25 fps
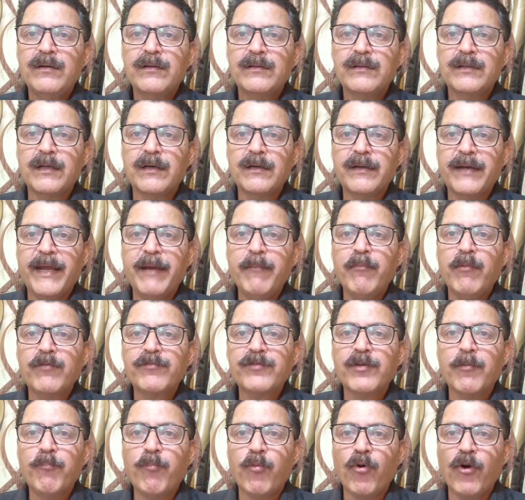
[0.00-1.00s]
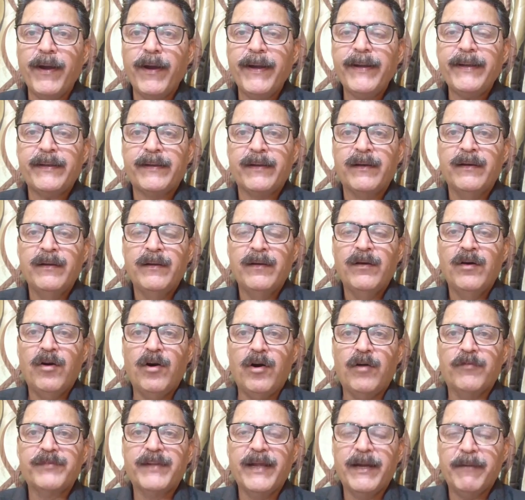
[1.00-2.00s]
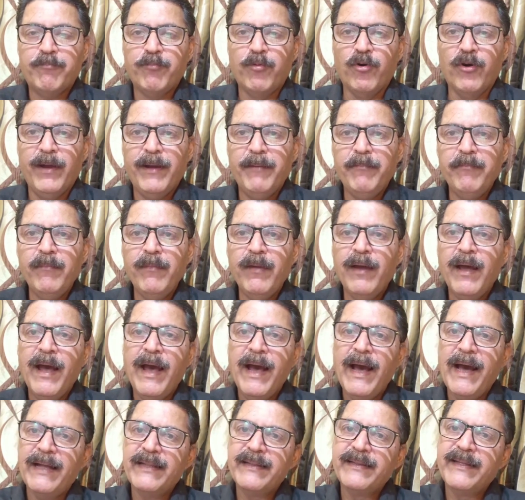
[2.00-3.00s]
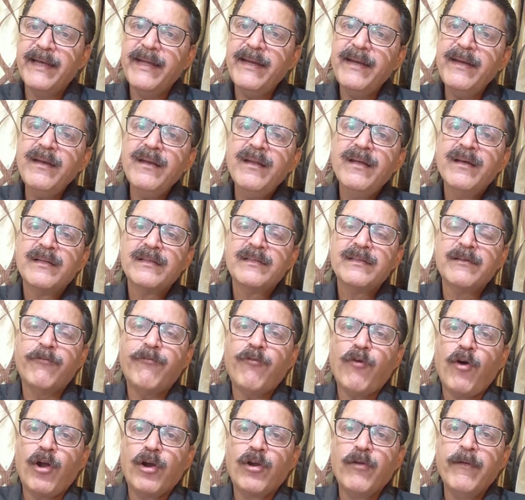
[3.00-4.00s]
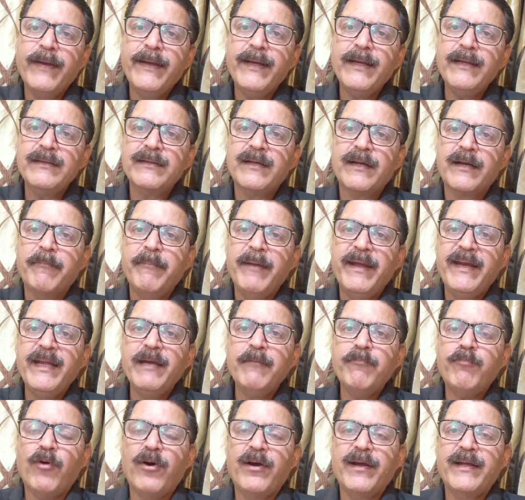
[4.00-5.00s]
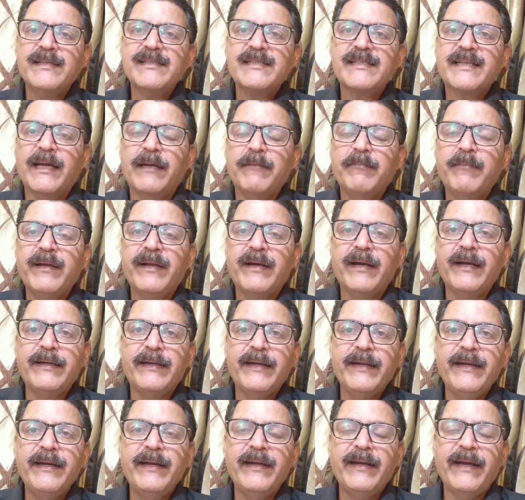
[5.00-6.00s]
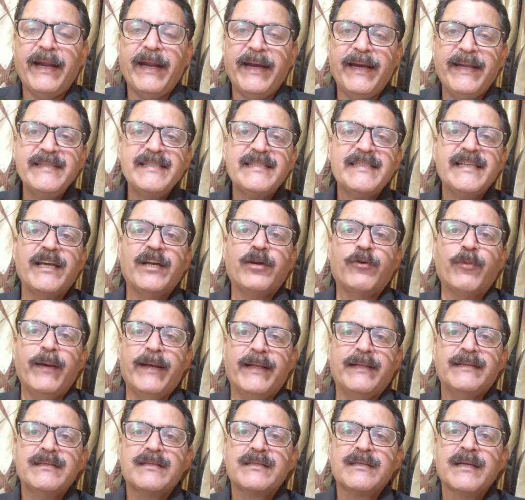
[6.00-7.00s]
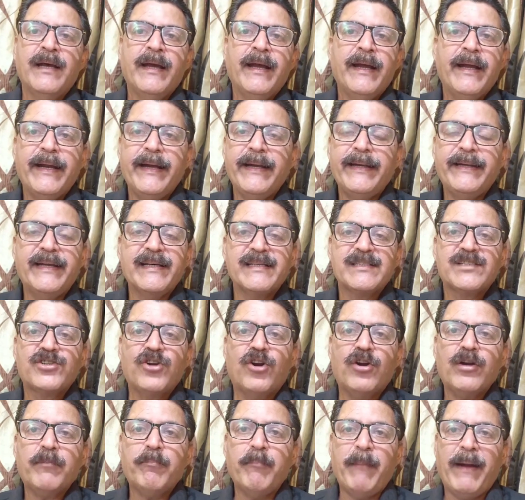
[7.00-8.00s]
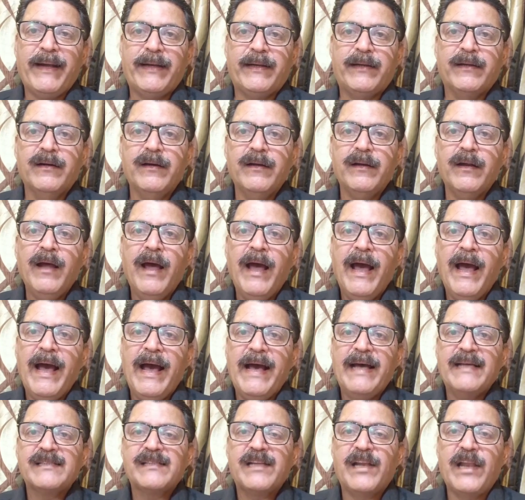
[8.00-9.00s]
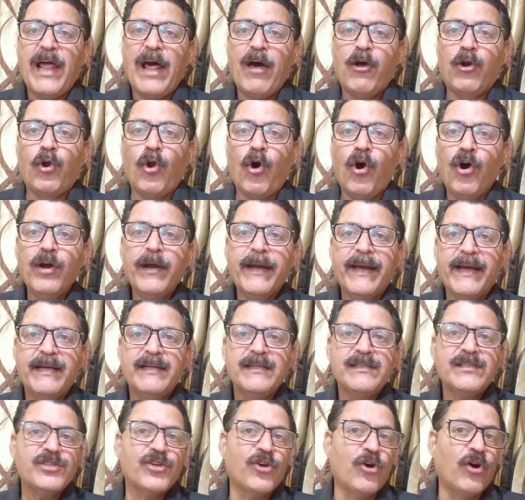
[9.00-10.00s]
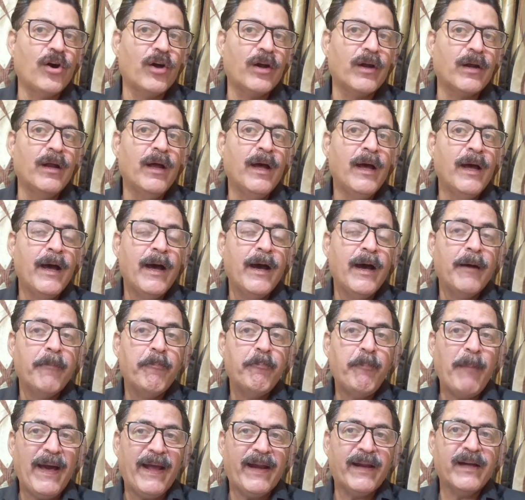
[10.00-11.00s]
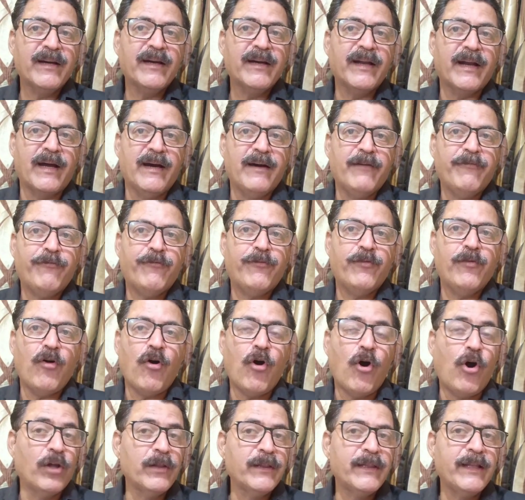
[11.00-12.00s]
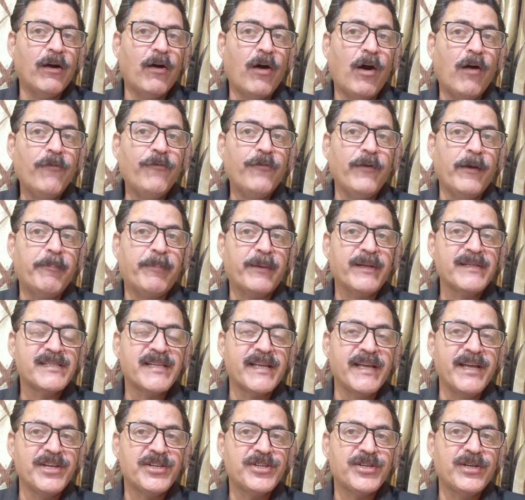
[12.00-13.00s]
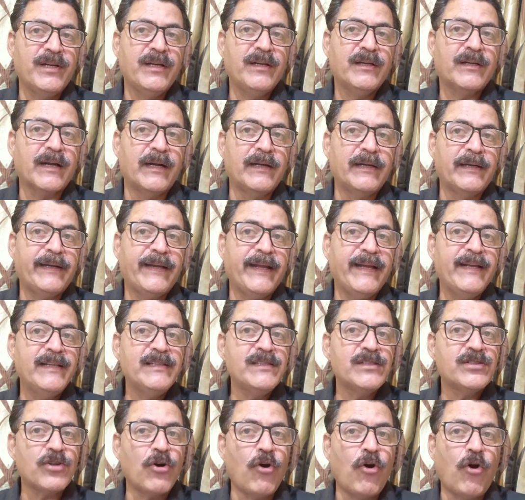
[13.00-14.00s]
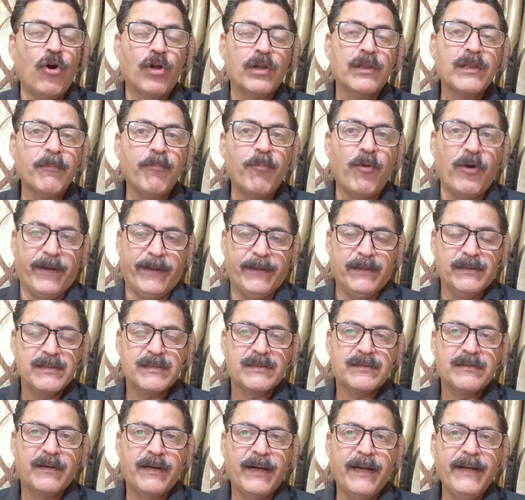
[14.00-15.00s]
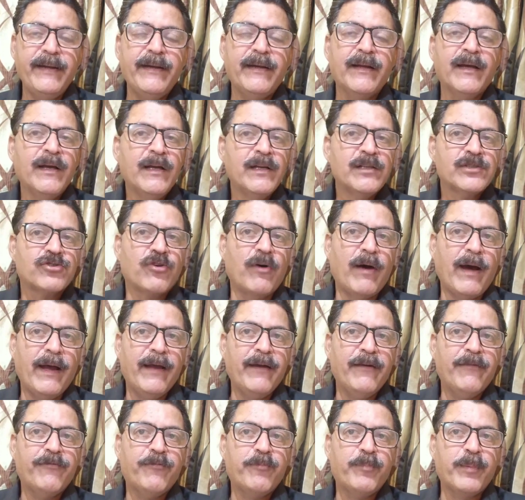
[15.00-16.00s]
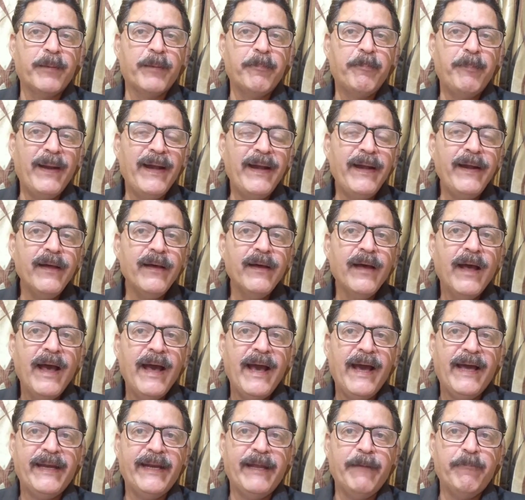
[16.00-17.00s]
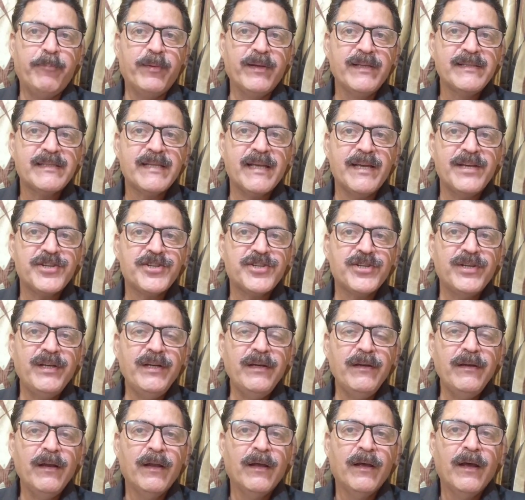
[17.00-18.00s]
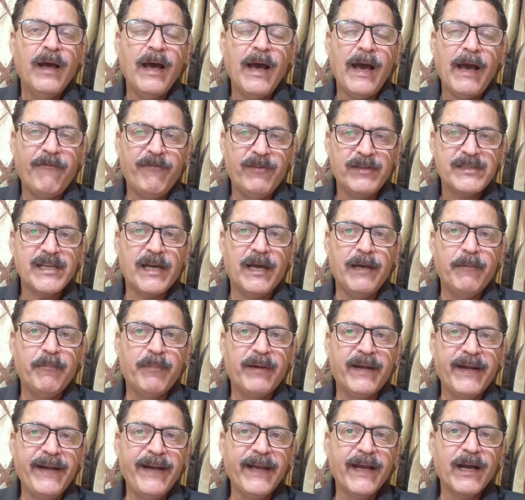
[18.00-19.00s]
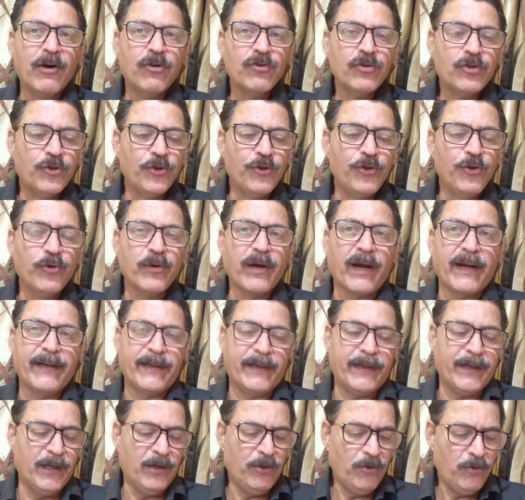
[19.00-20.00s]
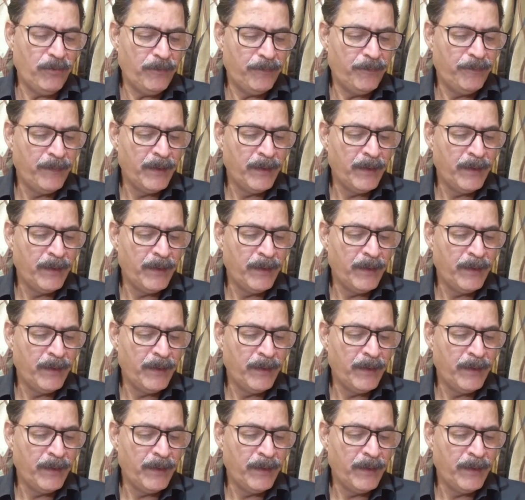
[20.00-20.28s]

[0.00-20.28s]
the name of the poet of that poem, and then the remaining points can be written in any sequence. It does not matter as long as your paragraph of appreciation contains all the points, right? So I have prepared an appreciation which I am reading out to you right now.